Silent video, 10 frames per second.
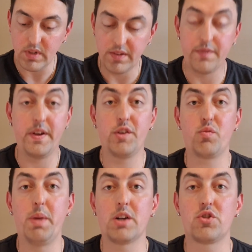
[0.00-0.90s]
The
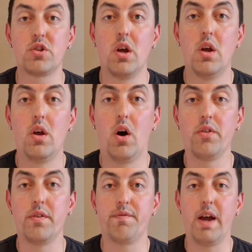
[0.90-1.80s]
first match
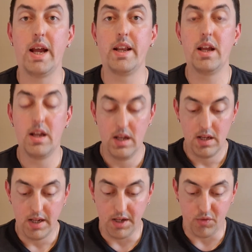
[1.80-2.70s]
on the Friday
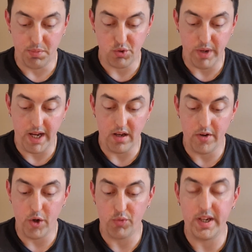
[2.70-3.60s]
is between
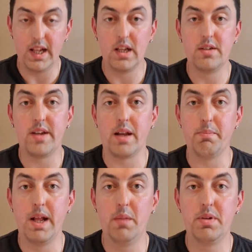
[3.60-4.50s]
New Zealand and
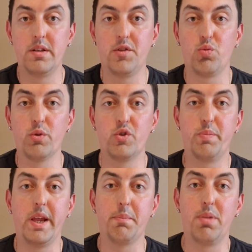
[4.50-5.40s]
Melbourne. This one's
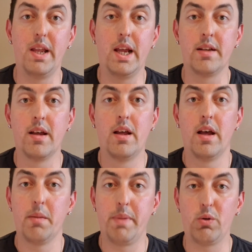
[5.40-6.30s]
being played
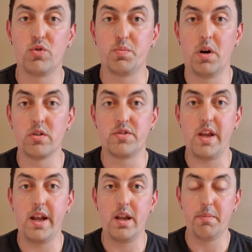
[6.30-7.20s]
at Mount Smart
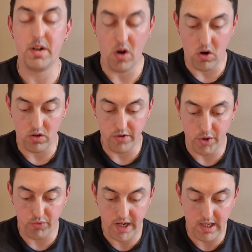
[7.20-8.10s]
Stadium in Auckland,
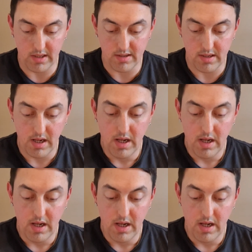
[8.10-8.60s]
New Zealand.